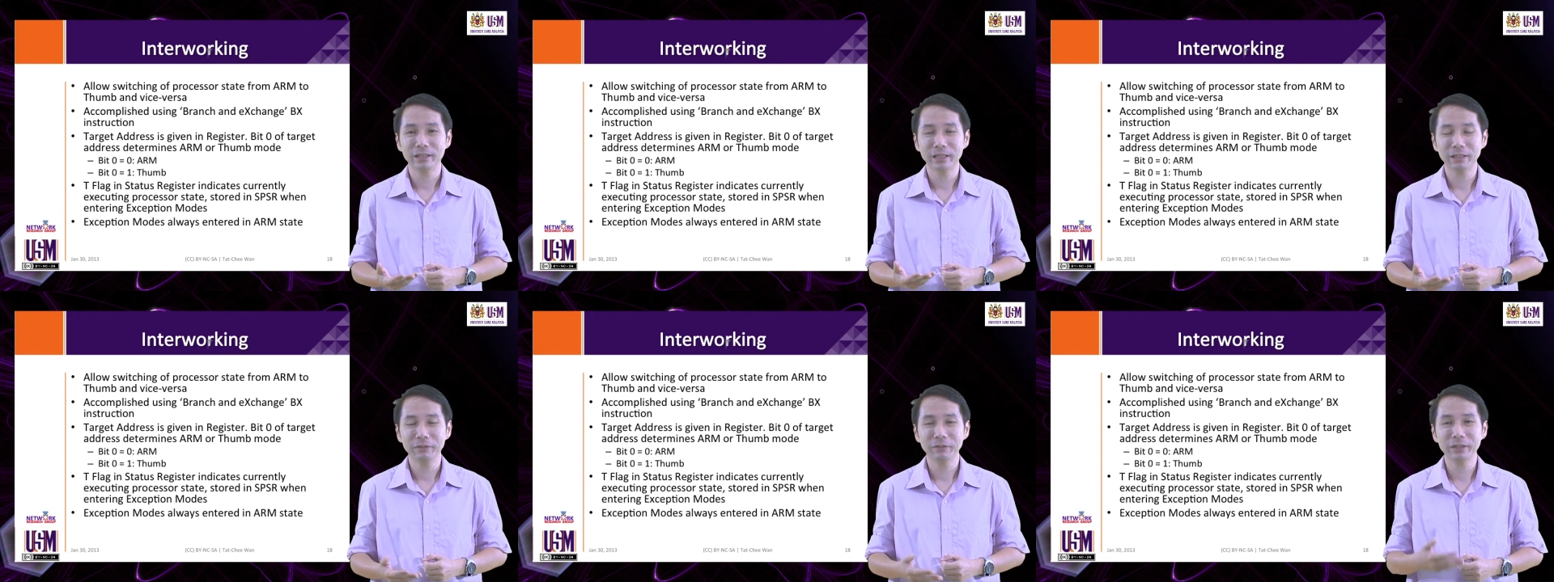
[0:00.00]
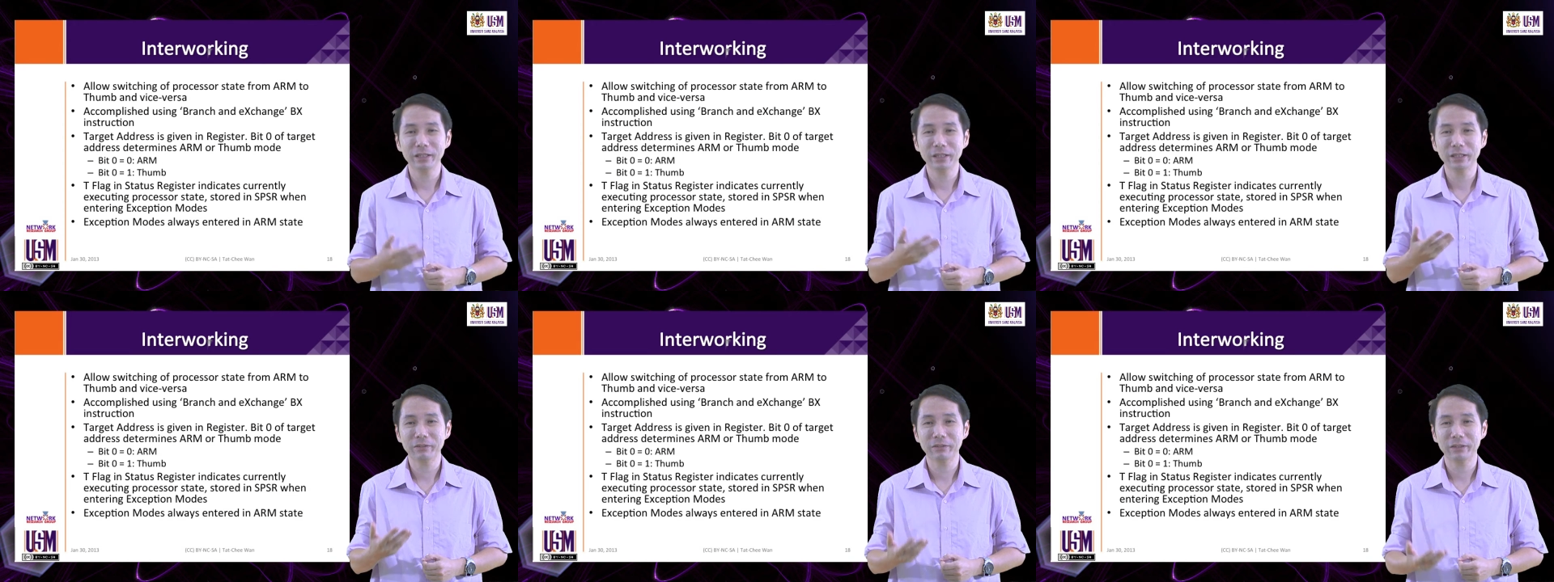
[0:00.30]
given
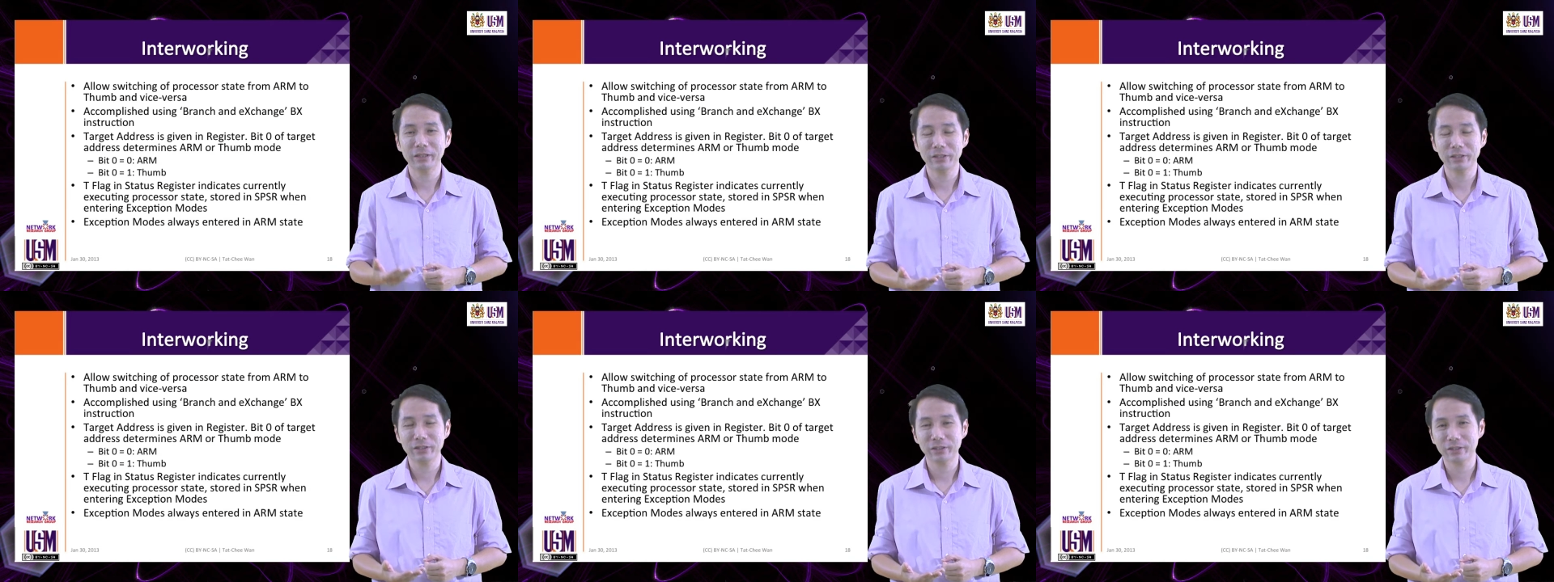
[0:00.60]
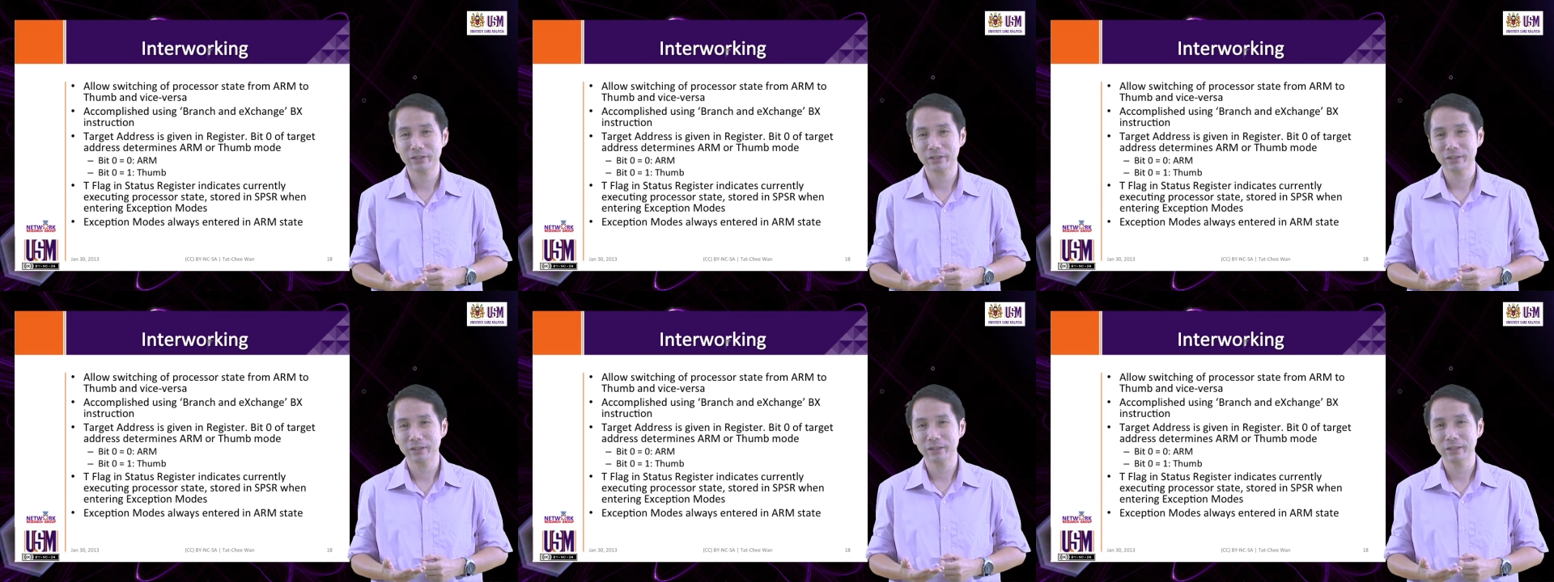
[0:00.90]
in a
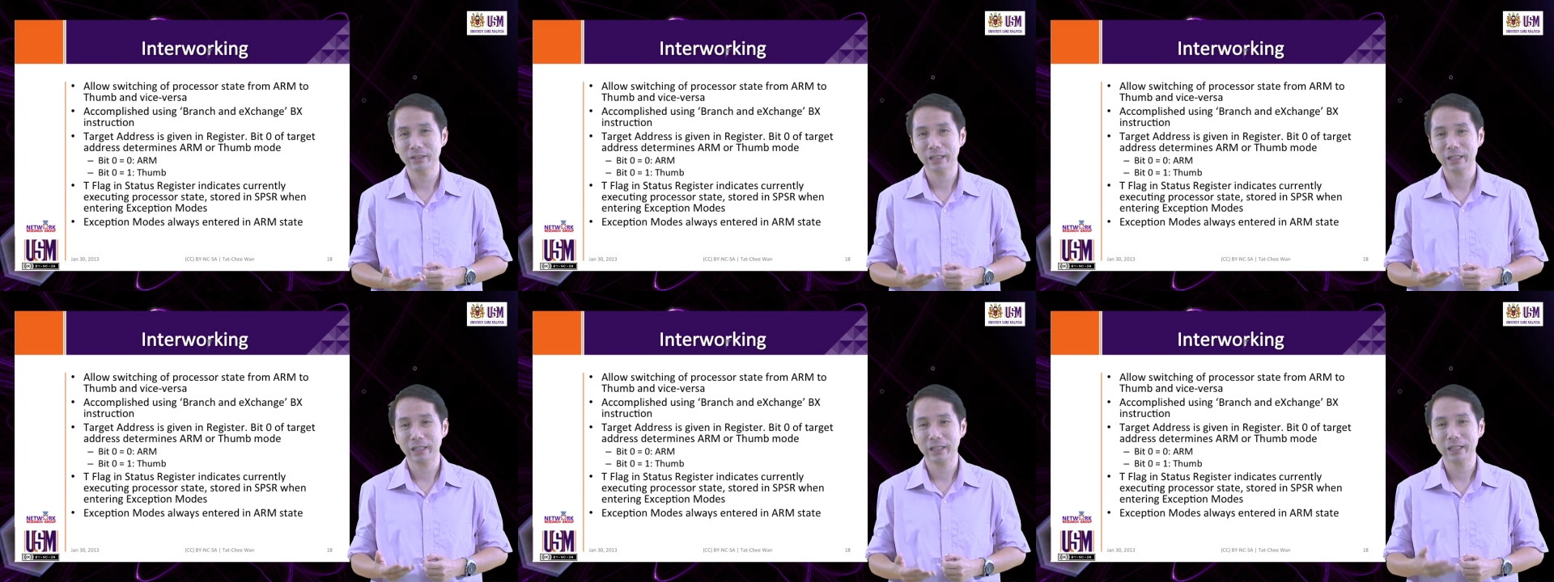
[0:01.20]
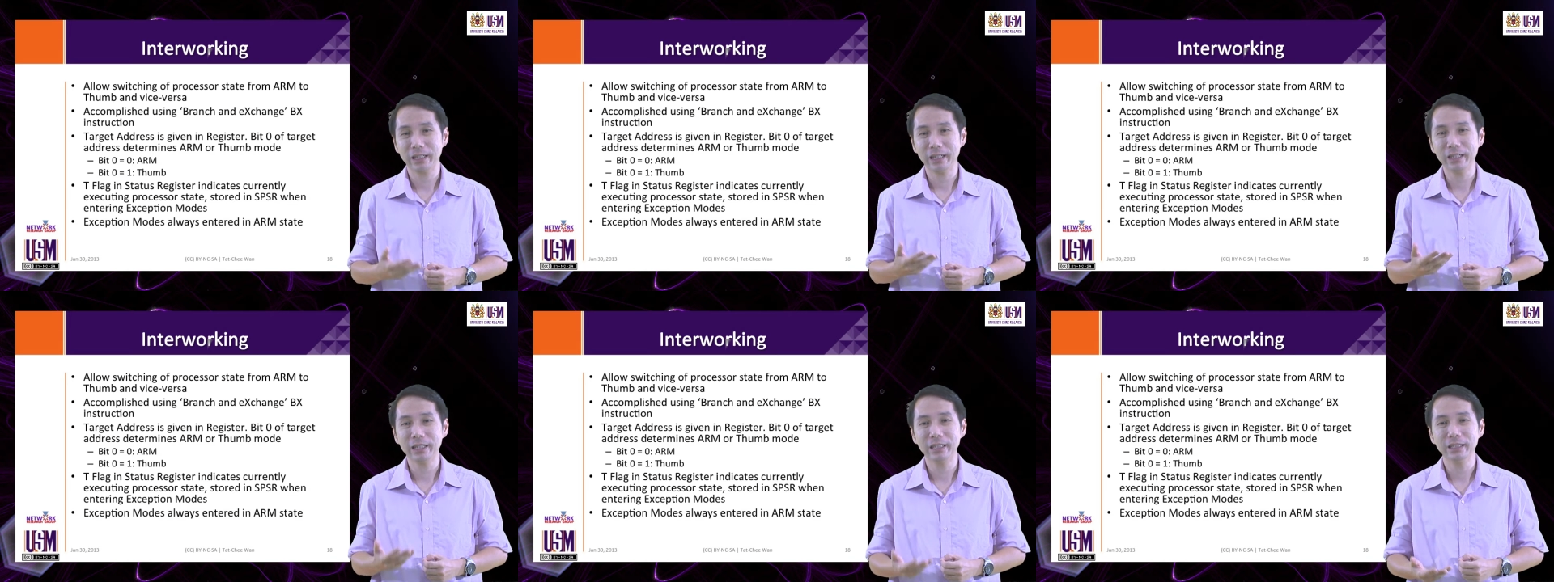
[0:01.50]
register
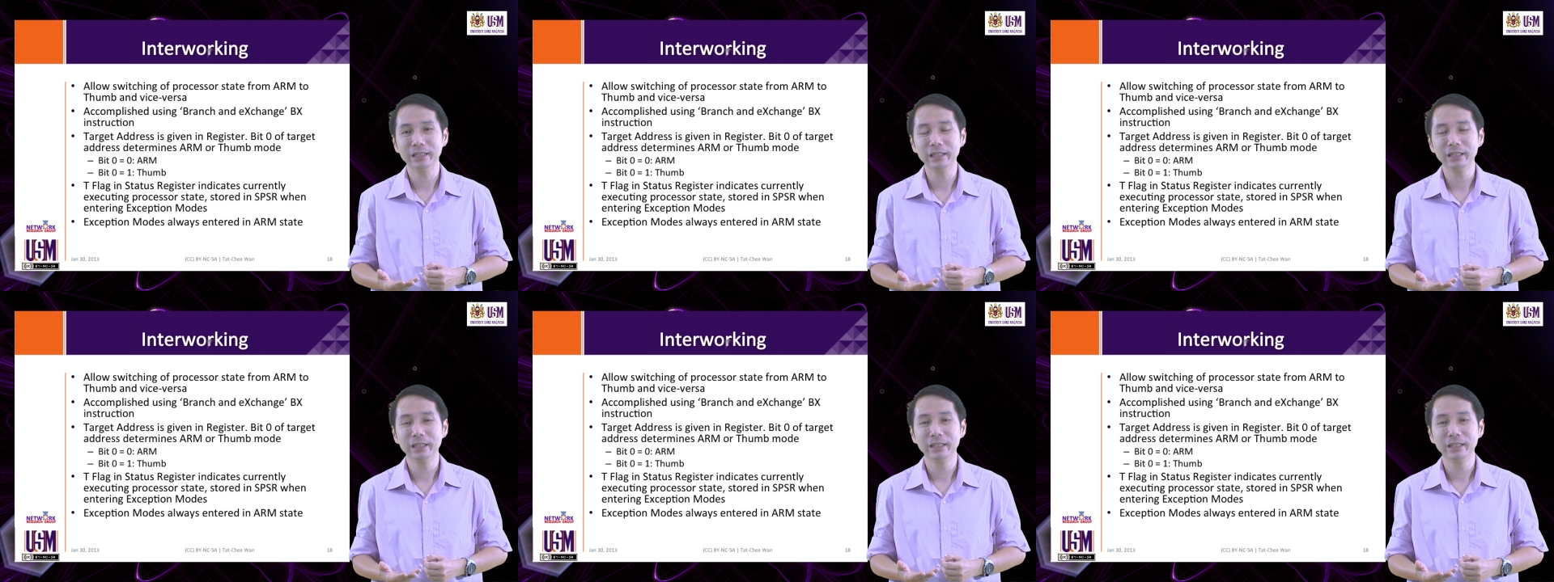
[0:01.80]
Rn,